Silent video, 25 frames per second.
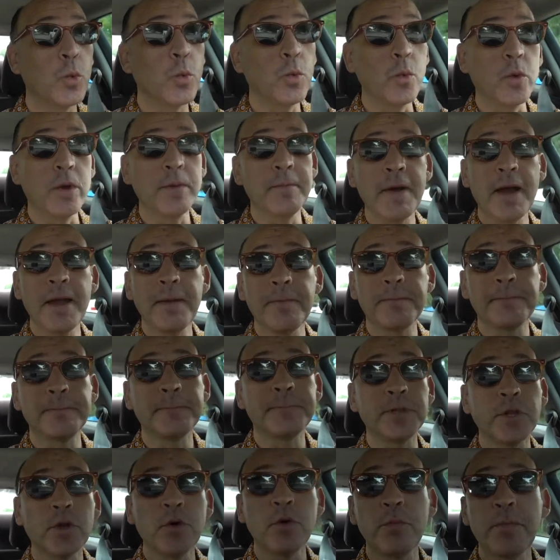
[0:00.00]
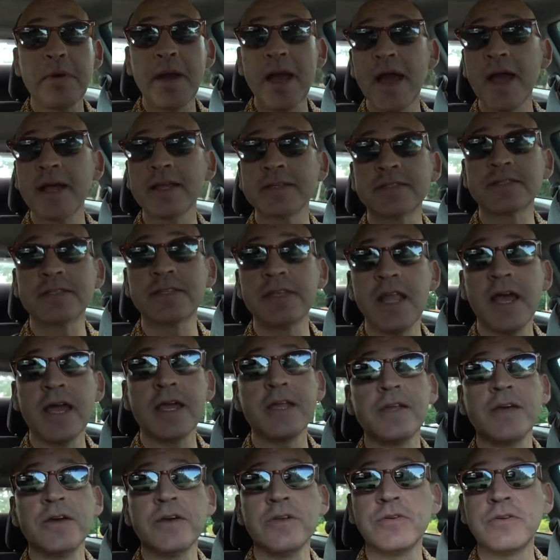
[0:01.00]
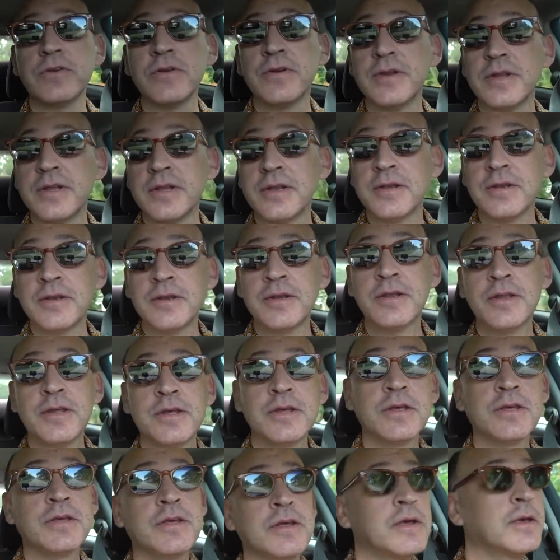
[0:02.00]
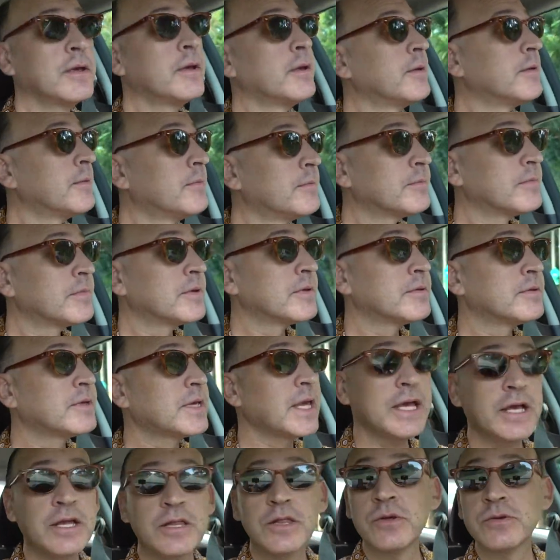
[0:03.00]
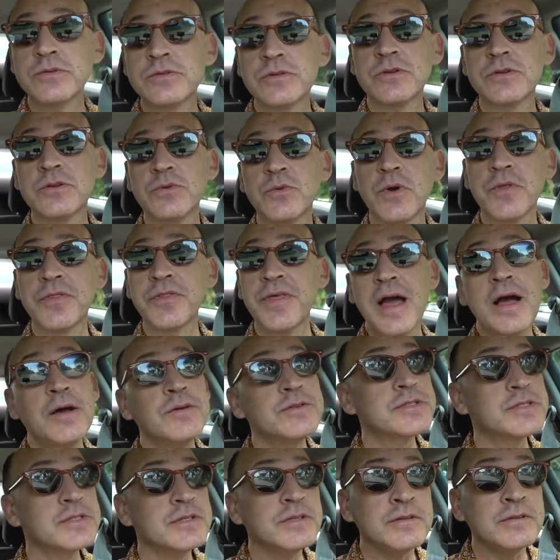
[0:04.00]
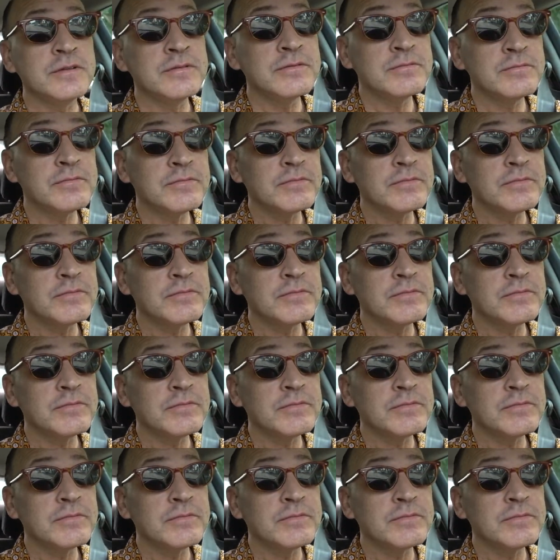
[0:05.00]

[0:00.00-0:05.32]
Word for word: We might blow past 900 and get closer to a thousand.